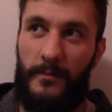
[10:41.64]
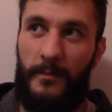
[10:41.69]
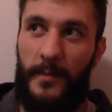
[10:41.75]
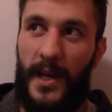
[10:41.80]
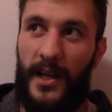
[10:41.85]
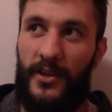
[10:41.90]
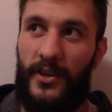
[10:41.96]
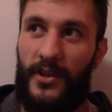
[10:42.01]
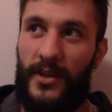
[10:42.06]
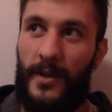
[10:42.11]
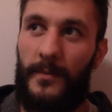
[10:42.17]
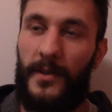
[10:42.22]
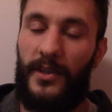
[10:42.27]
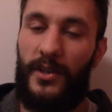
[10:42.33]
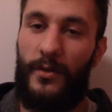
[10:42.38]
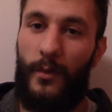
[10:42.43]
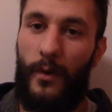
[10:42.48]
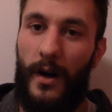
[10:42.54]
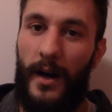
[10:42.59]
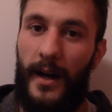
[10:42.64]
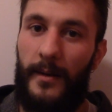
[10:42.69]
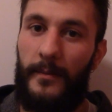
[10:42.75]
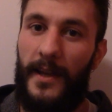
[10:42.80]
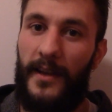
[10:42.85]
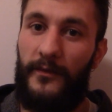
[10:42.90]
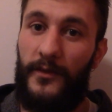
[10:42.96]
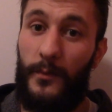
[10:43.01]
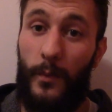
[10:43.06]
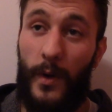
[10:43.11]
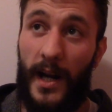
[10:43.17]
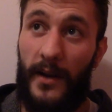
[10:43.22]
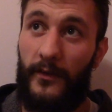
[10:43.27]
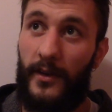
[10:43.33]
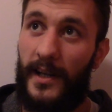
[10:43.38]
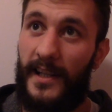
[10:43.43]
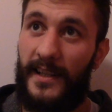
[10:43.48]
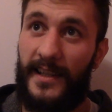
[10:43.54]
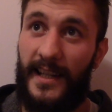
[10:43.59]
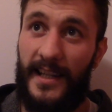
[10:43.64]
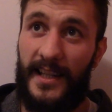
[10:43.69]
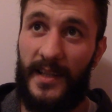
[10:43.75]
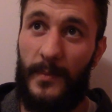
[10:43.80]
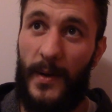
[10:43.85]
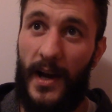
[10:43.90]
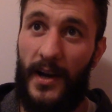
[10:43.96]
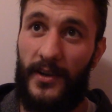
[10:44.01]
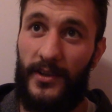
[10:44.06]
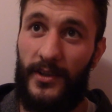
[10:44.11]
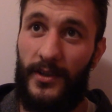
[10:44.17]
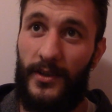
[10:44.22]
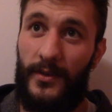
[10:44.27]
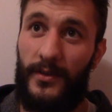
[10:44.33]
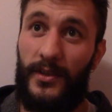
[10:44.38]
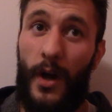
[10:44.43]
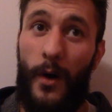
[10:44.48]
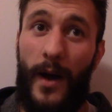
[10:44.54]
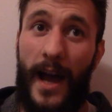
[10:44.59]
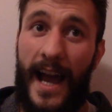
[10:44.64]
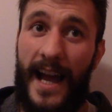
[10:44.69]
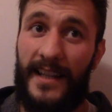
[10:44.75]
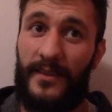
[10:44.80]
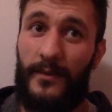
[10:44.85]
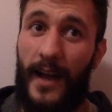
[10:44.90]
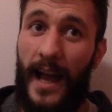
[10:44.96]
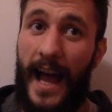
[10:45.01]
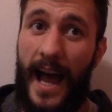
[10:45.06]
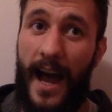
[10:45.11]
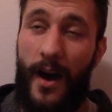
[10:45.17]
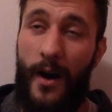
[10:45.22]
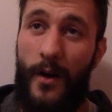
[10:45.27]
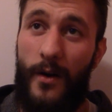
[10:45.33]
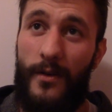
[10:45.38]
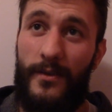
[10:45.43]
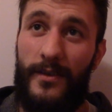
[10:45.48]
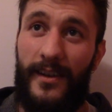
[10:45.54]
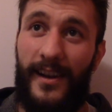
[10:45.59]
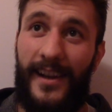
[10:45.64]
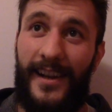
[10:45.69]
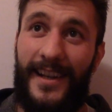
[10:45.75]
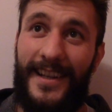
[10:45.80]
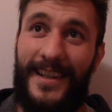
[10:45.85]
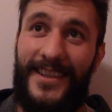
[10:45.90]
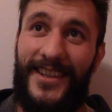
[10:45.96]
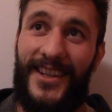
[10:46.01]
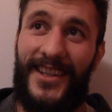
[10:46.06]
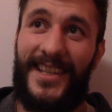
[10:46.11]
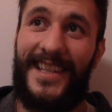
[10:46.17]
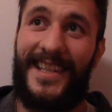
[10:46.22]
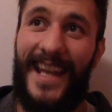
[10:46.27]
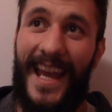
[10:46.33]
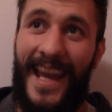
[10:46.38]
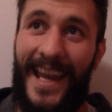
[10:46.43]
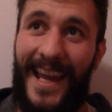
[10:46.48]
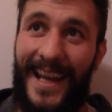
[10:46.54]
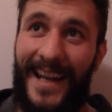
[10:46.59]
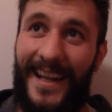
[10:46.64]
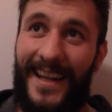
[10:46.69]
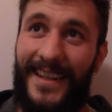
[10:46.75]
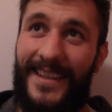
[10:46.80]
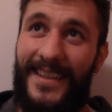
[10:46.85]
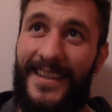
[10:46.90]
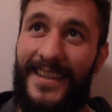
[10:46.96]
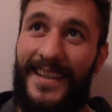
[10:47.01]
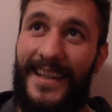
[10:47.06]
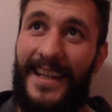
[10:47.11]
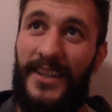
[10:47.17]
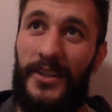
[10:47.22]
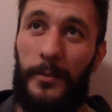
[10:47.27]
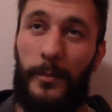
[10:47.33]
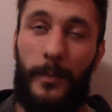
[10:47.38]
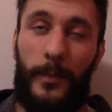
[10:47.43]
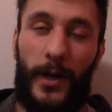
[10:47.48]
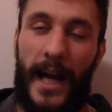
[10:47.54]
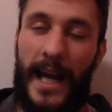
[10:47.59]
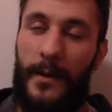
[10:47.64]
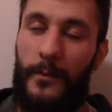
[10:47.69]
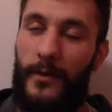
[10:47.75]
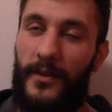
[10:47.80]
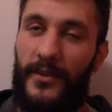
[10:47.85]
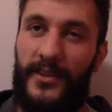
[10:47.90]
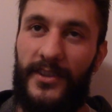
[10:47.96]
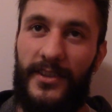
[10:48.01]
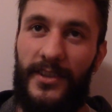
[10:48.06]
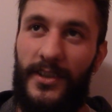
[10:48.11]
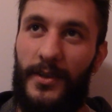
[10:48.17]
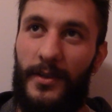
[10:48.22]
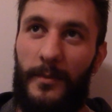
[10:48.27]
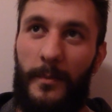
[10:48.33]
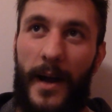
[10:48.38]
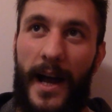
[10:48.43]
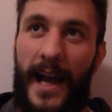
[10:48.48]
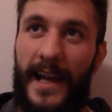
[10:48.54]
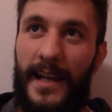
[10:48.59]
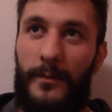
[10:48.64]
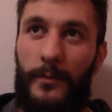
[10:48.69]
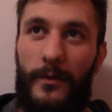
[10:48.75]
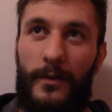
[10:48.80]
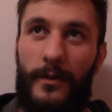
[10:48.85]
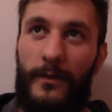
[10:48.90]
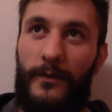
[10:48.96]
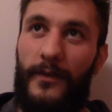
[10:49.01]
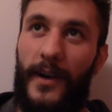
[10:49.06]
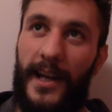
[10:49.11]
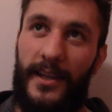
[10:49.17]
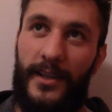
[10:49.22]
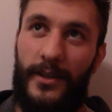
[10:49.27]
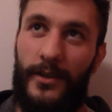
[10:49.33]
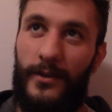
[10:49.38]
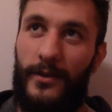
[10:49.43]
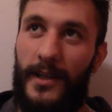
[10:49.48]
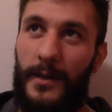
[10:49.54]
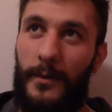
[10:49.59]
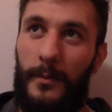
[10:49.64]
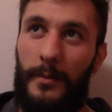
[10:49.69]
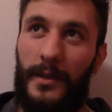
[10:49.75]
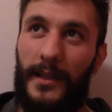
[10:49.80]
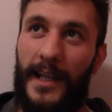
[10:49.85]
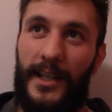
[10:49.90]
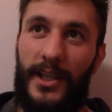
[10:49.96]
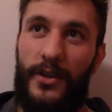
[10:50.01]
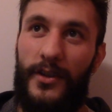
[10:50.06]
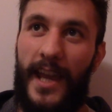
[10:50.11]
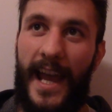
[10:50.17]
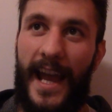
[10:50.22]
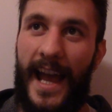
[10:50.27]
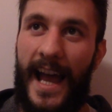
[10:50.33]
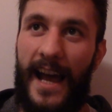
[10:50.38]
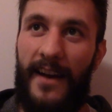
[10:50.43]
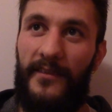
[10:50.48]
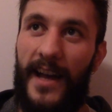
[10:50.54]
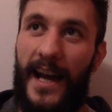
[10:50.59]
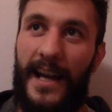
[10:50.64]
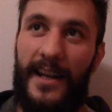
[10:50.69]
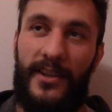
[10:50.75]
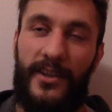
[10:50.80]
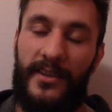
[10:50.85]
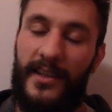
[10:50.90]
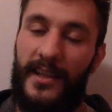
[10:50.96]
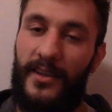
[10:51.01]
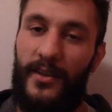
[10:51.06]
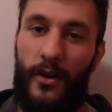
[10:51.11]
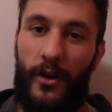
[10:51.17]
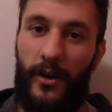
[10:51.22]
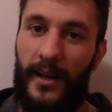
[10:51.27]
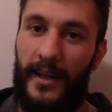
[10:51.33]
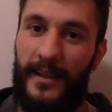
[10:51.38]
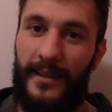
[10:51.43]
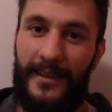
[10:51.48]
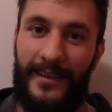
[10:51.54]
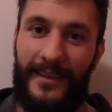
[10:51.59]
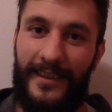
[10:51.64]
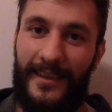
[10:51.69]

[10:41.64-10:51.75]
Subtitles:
Picture something you want, whatever it is that inspires you. Don't ask how, just stay in it. Your mind will fight you. It will be like, you can't have that. Just ignore it.